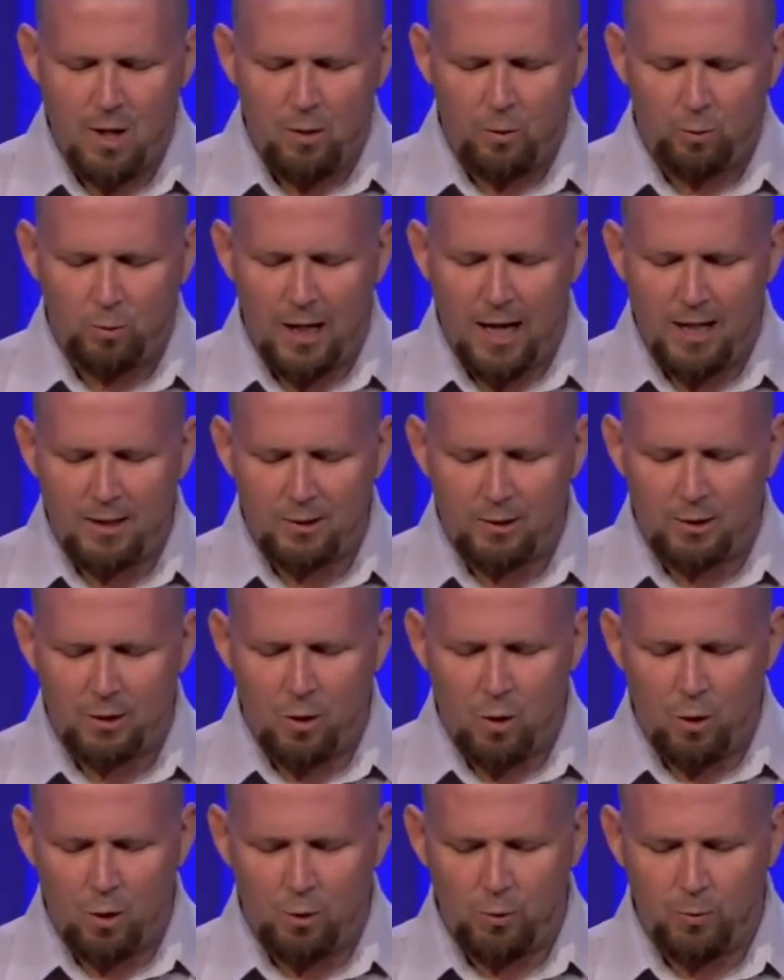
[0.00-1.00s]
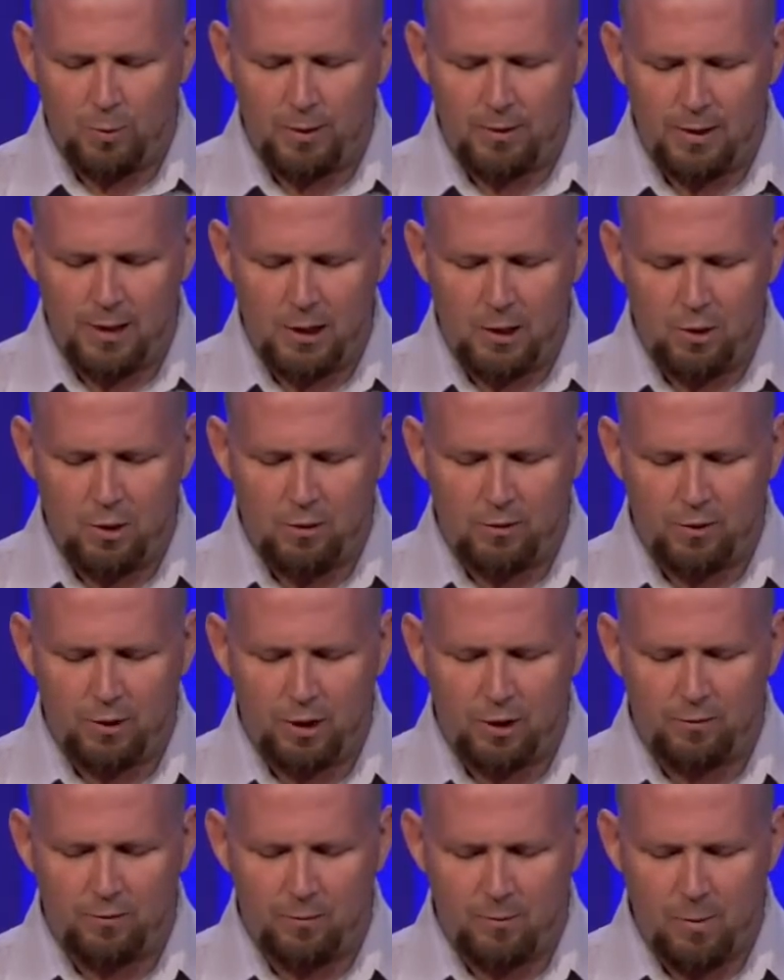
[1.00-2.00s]
rather, an old one that you have
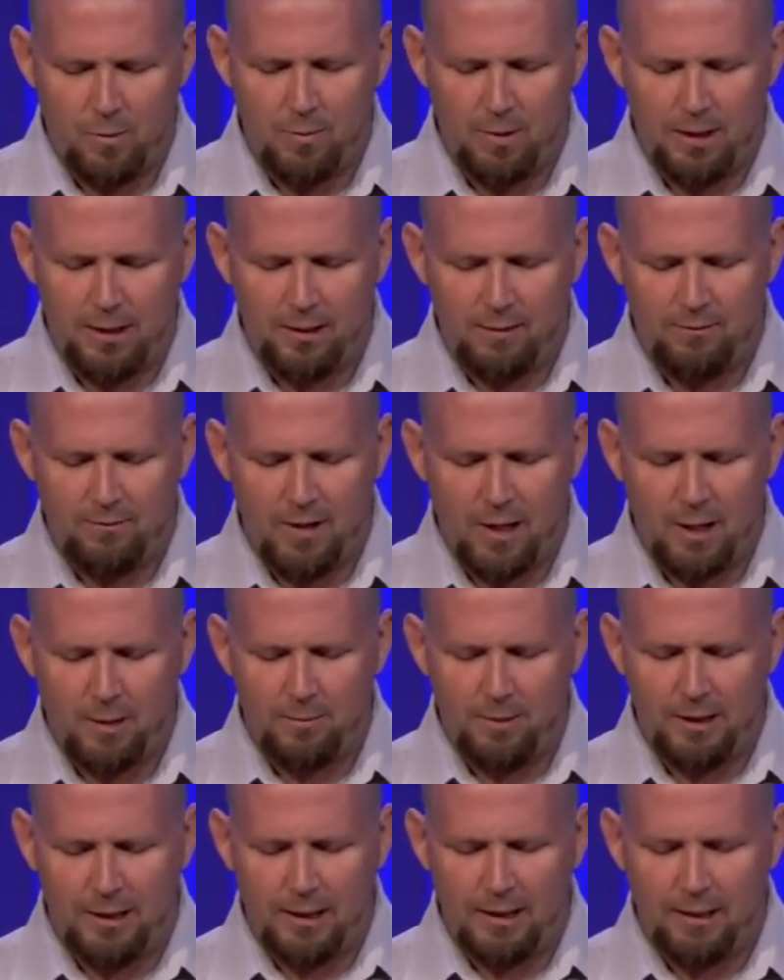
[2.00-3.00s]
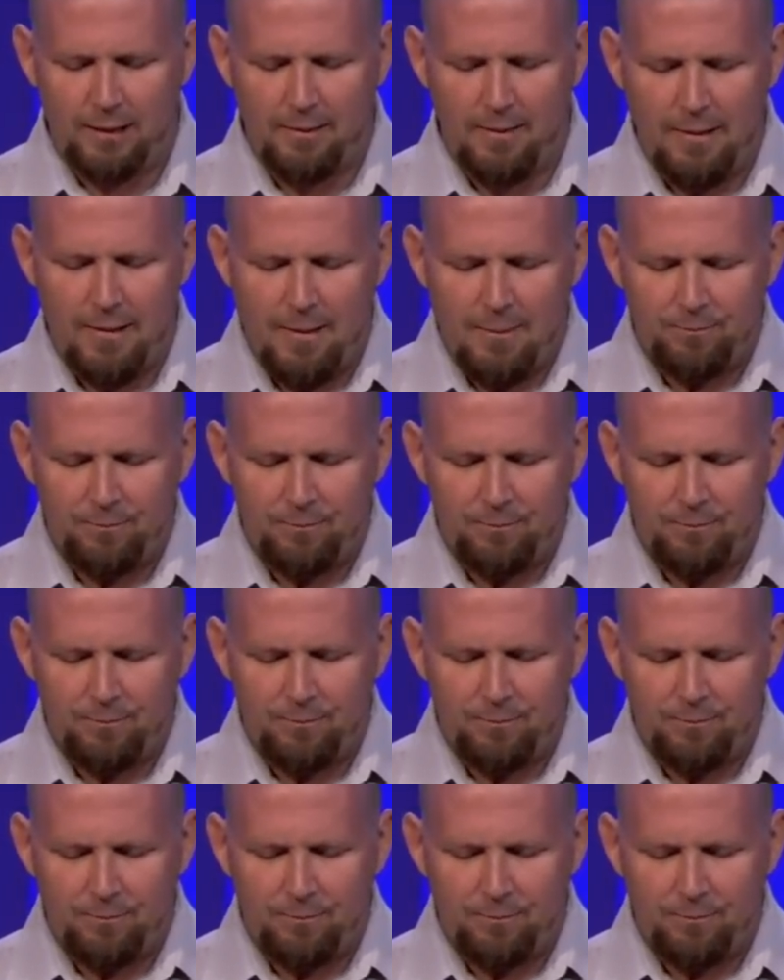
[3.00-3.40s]
heard from the be- very beginning.